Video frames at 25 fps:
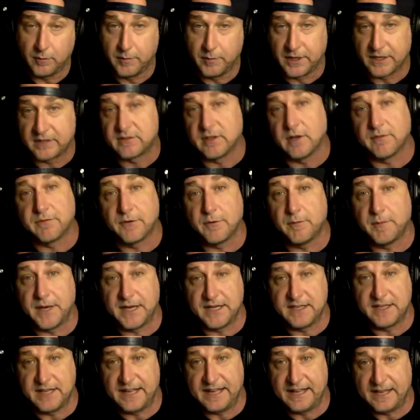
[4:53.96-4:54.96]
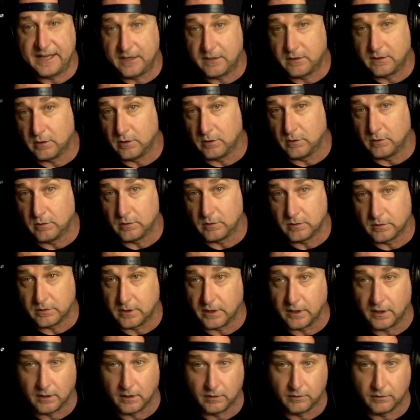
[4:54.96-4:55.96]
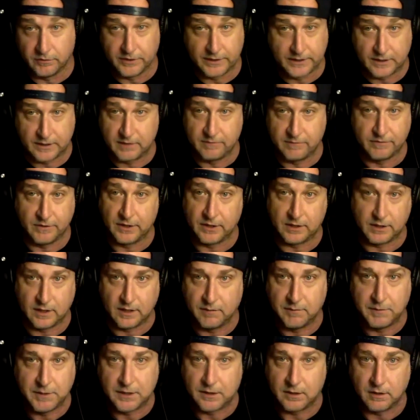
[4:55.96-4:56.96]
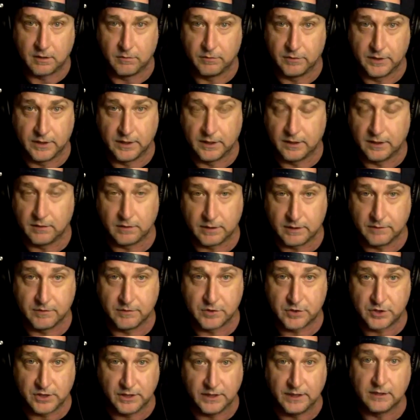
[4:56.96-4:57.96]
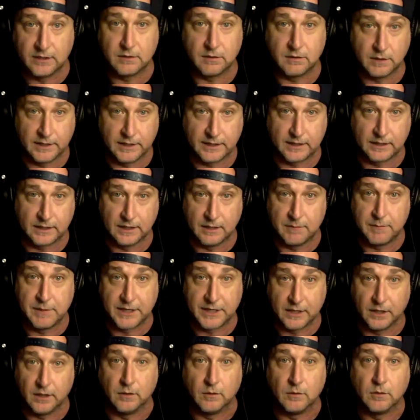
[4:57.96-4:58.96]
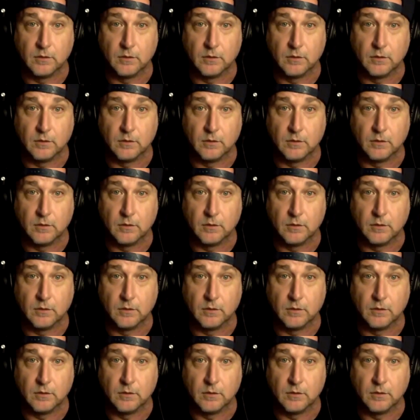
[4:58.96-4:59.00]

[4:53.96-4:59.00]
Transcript: except for my dad, who, was like, fuck, give me COVID. I don't give a shit. Like, let me go,